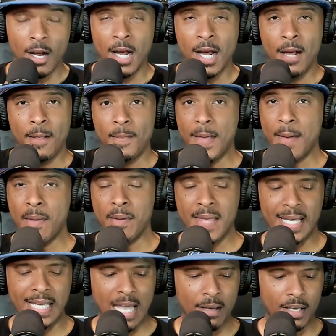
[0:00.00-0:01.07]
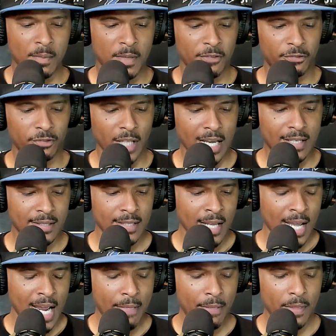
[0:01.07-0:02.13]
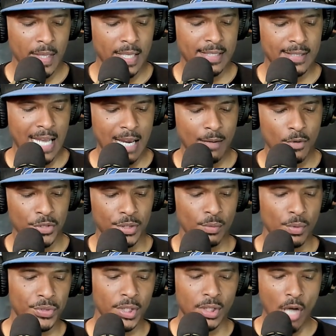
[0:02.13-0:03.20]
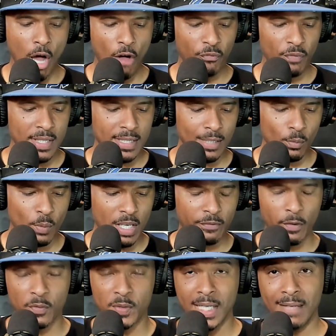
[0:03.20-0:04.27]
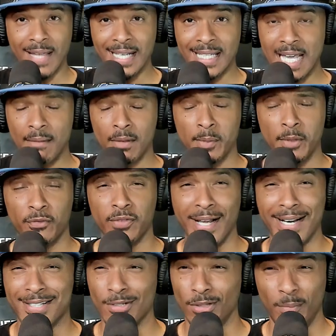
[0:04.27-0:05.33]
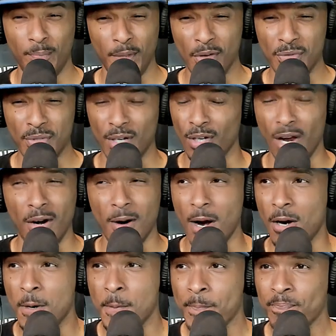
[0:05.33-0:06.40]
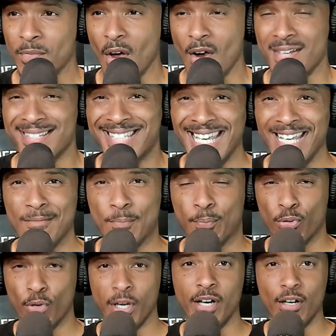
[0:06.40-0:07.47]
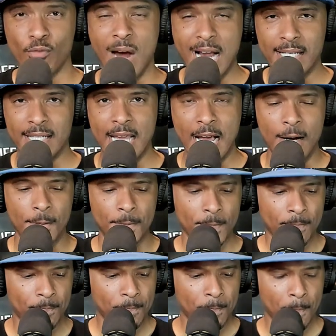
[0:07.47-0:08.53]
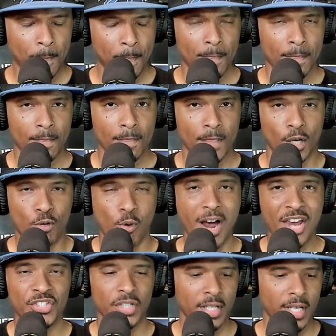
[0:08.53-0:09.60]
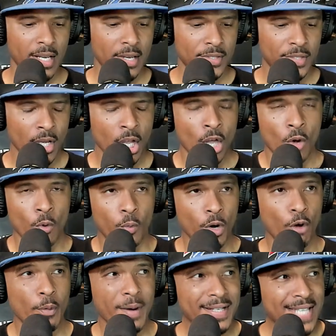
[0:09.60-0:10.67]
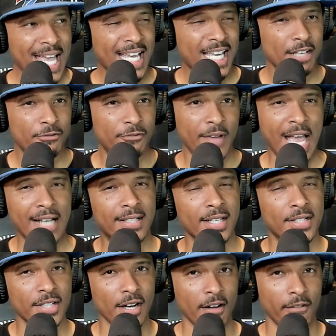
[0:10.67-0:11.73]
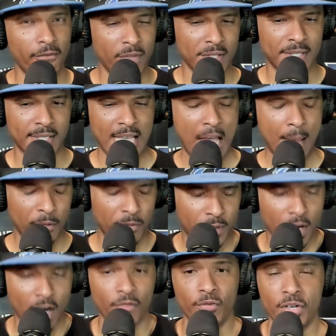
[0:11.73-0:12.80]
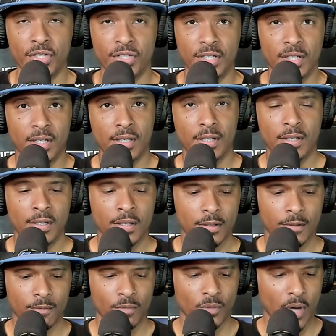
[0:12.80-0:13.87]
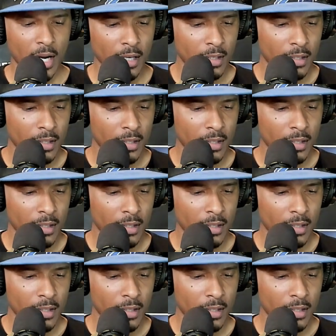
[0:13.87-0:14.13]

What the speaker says: That maybe that game can be flexed. And then the same with the Dolphins in week 15. That game can be flexed. So the Bills are sitting pretty right now. The question is, will we take advantage of this type of coverage, right?